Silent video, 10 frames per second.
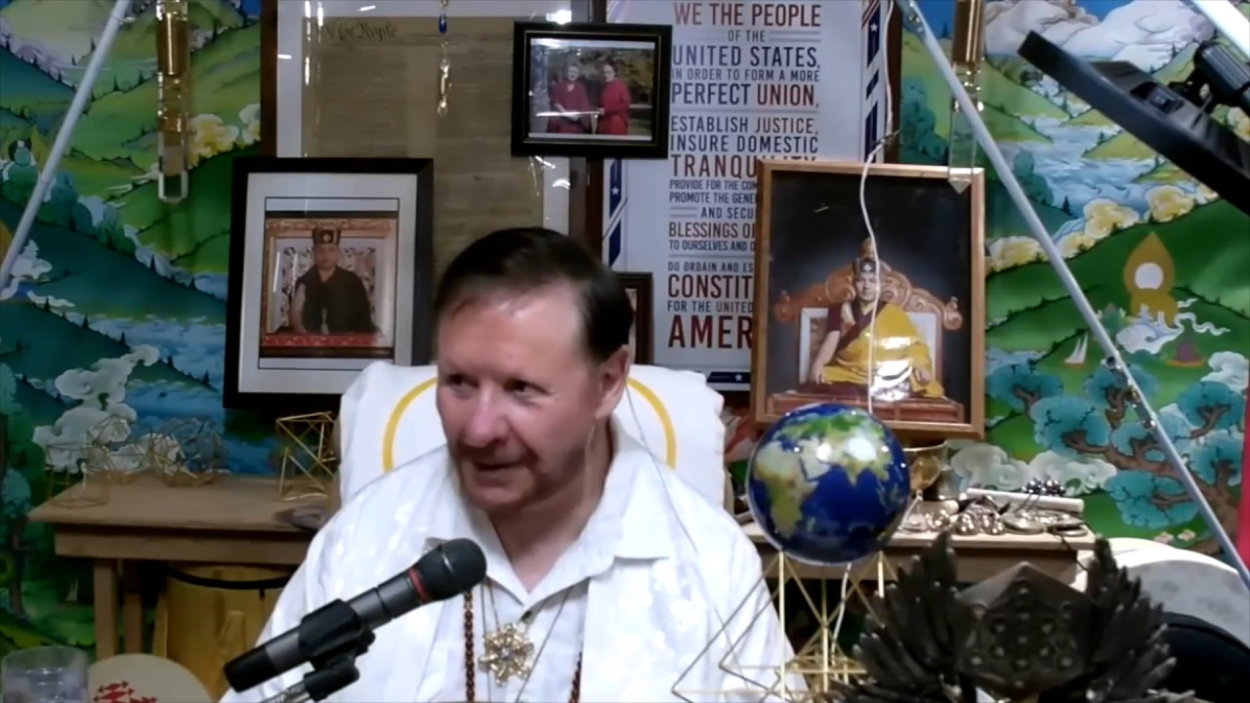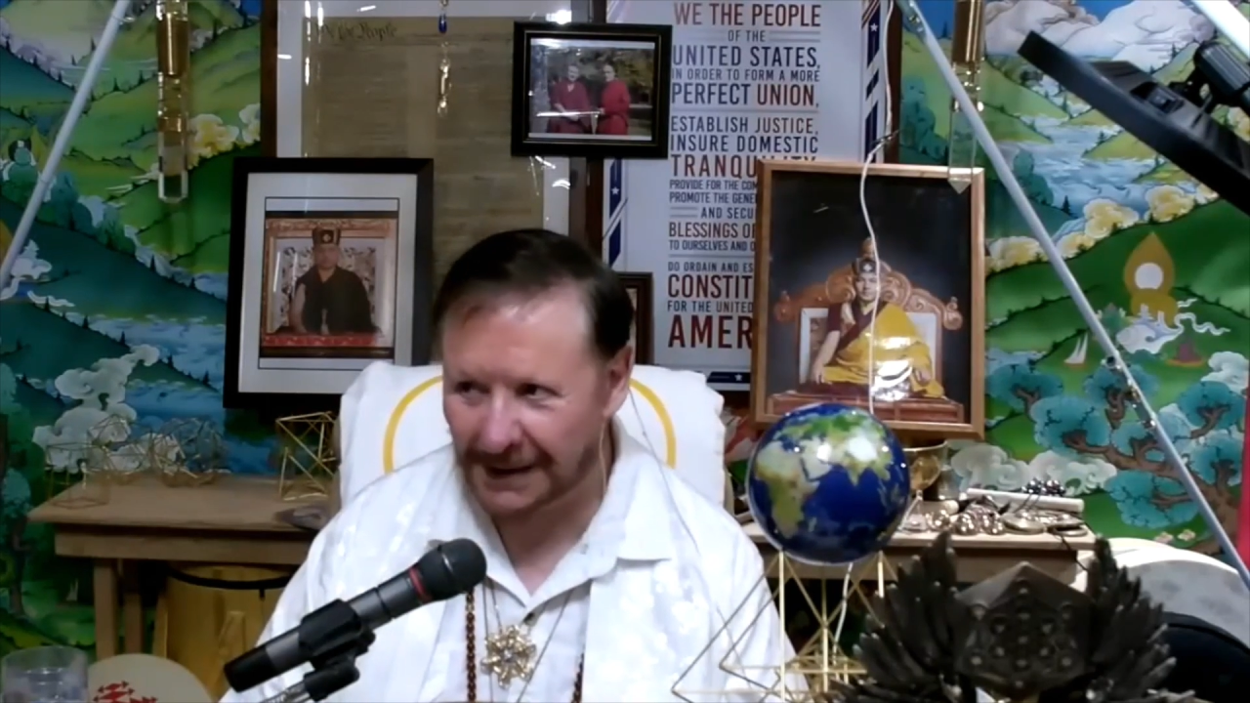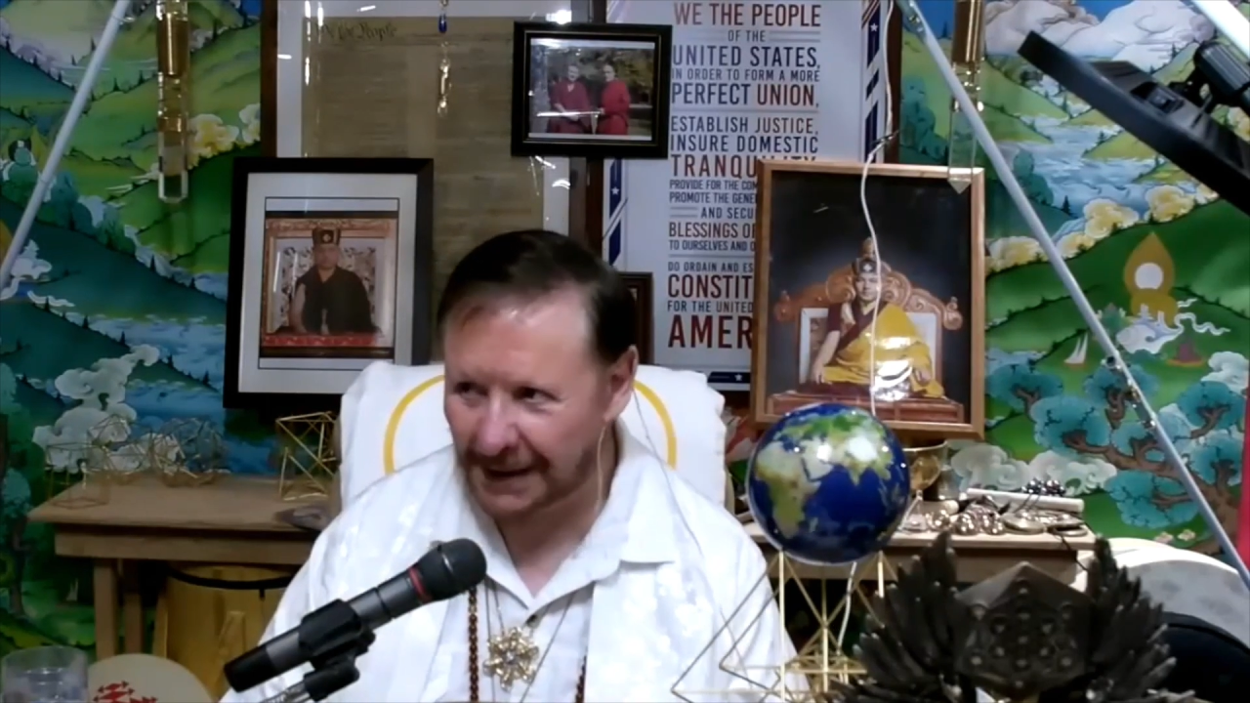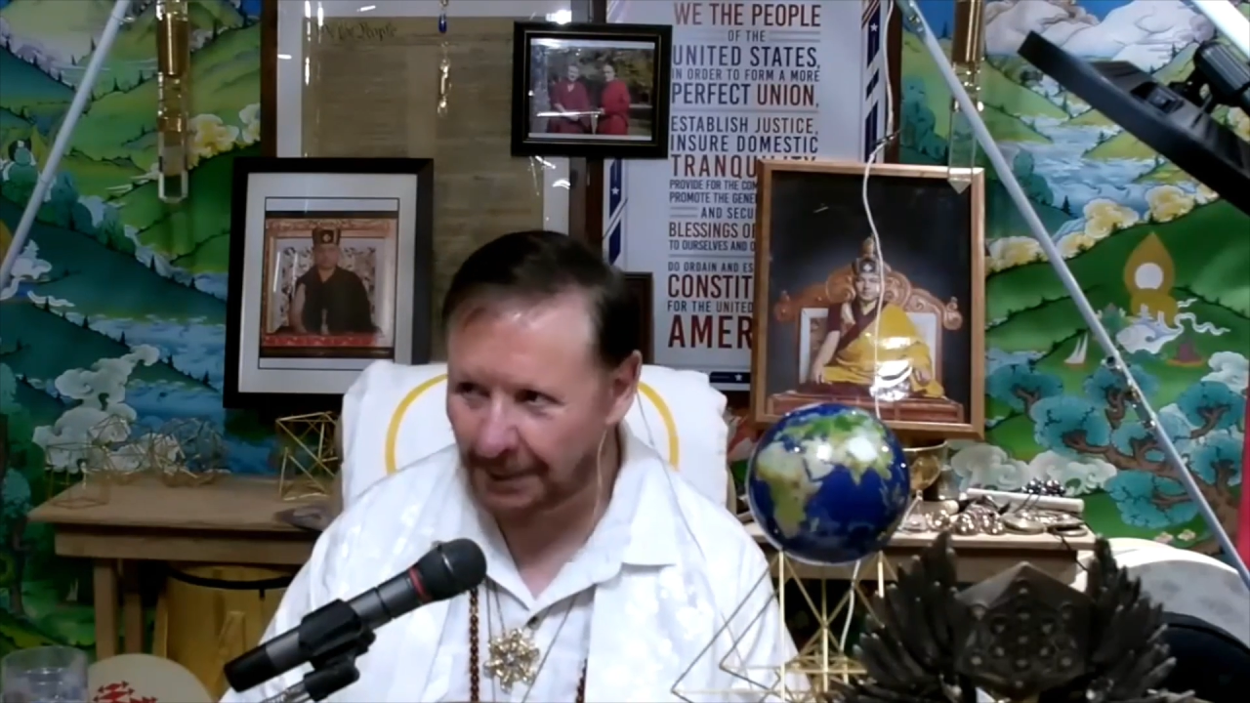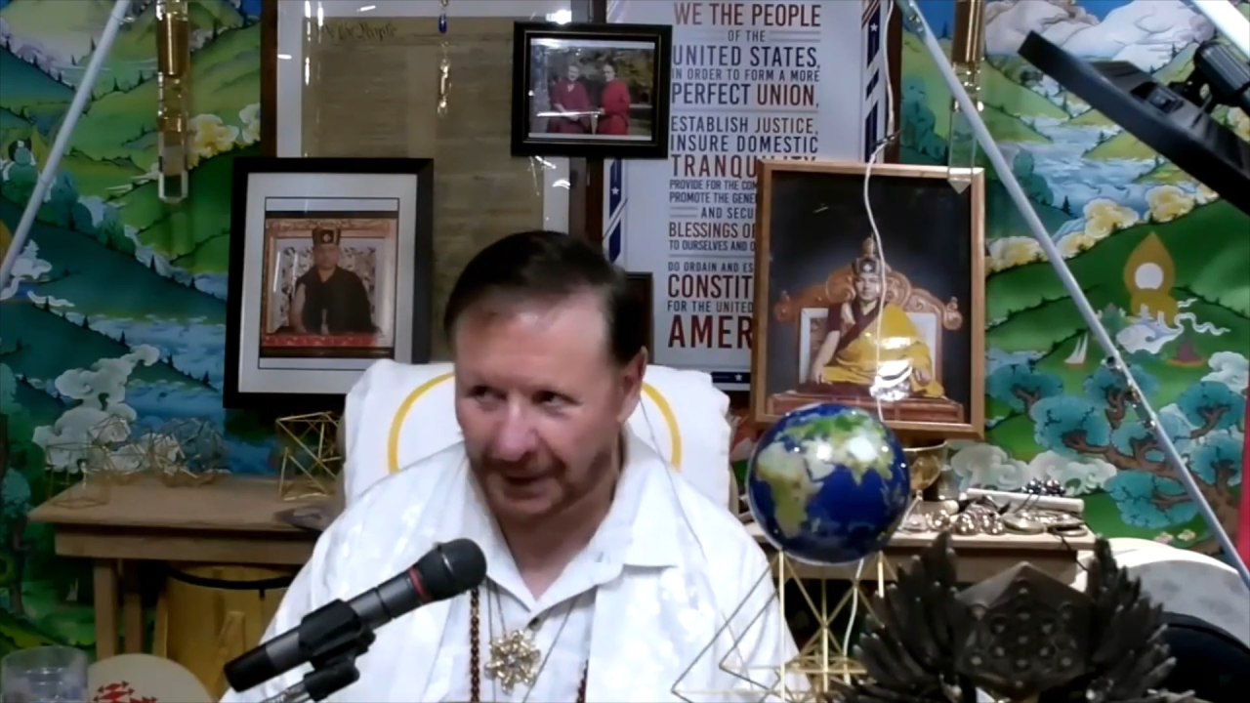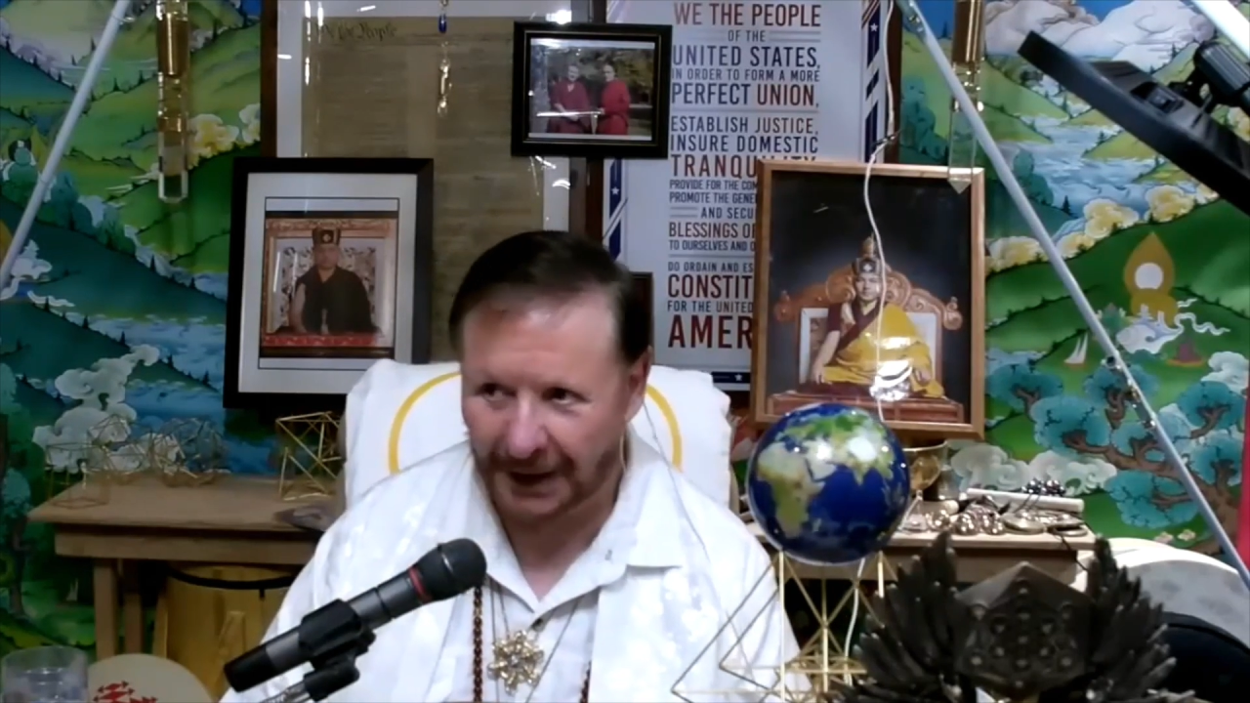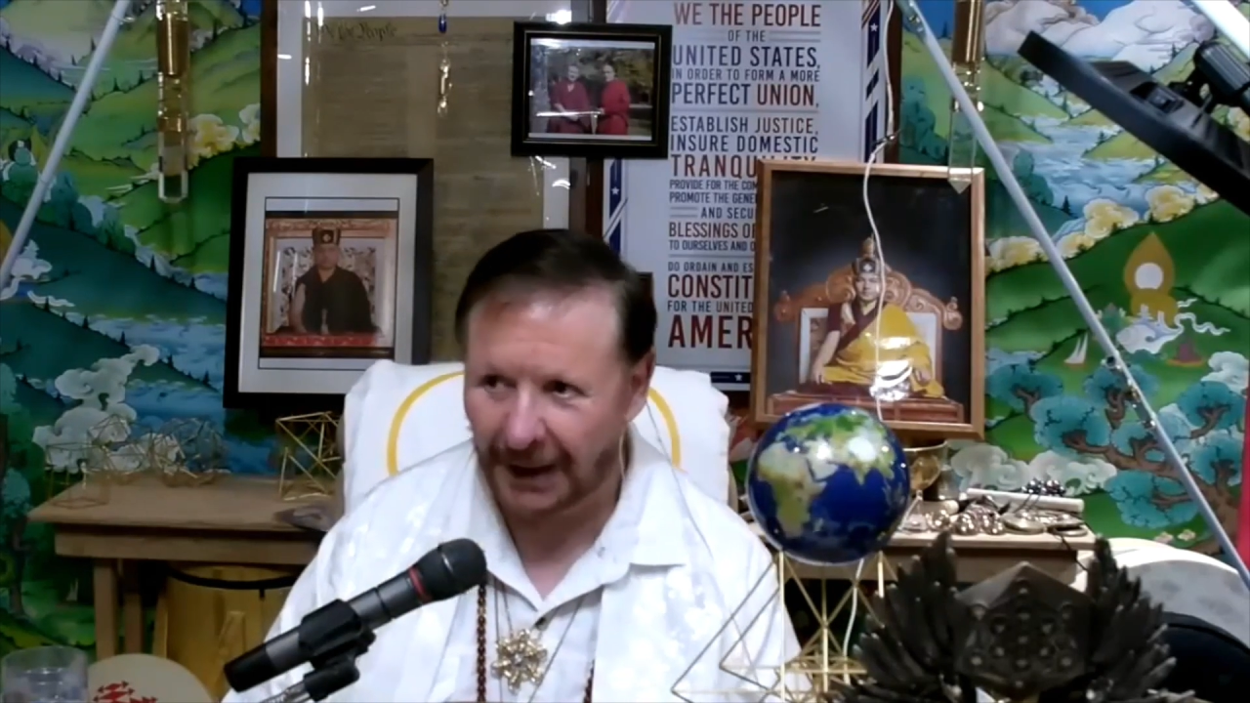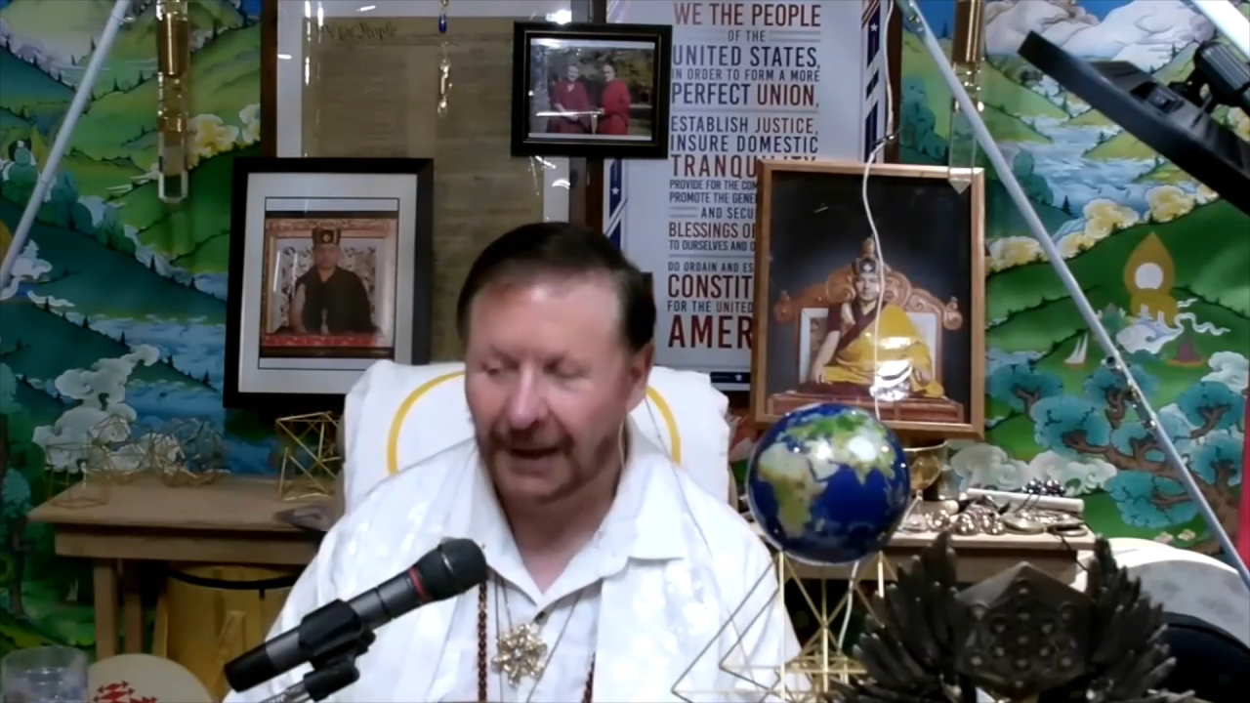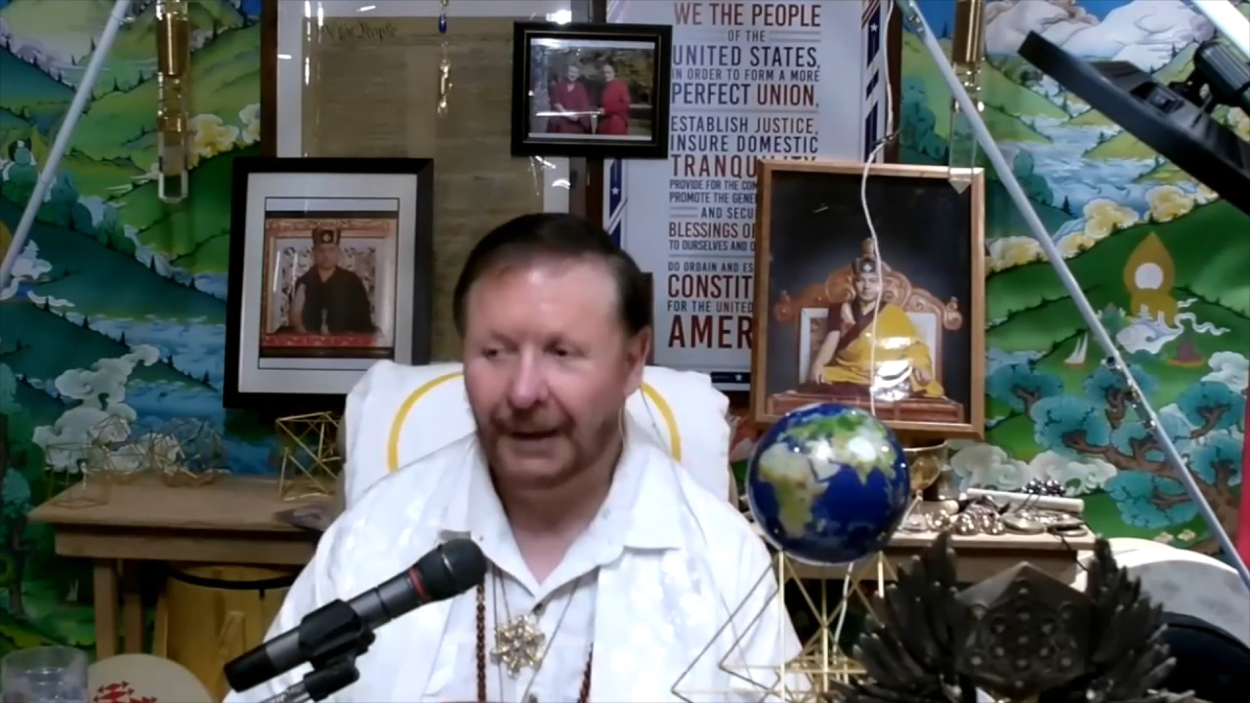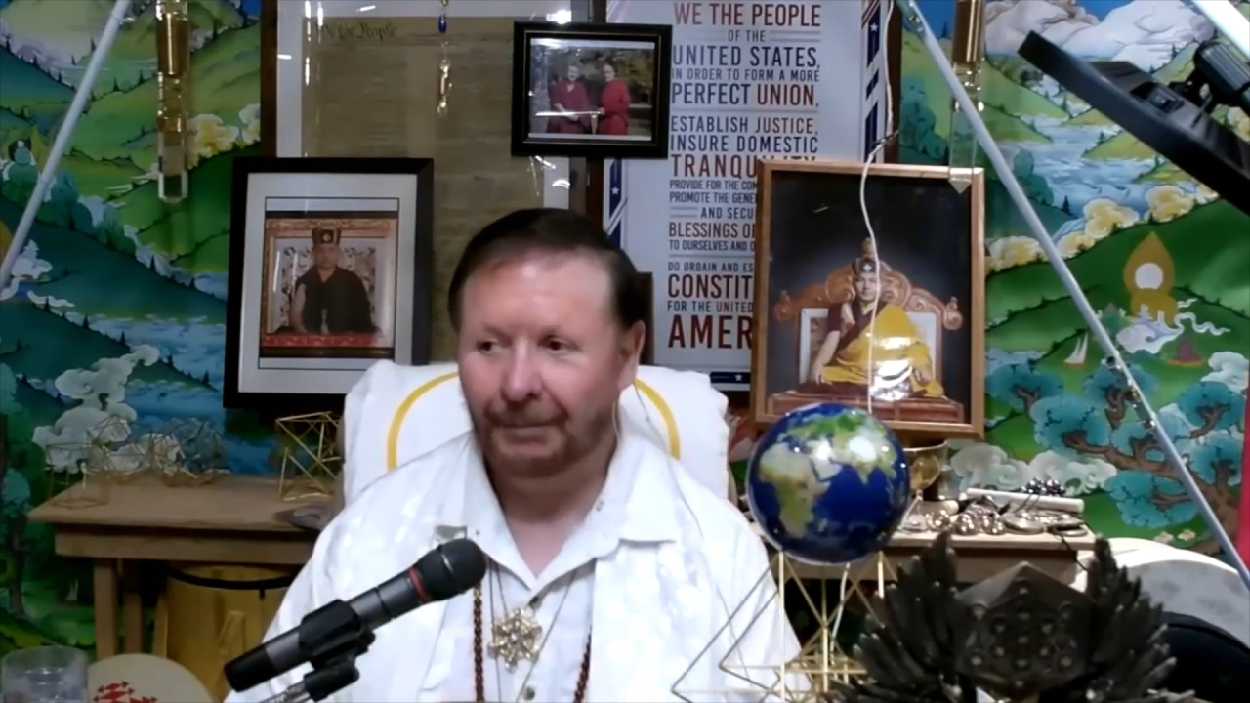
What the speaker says: Mississippi,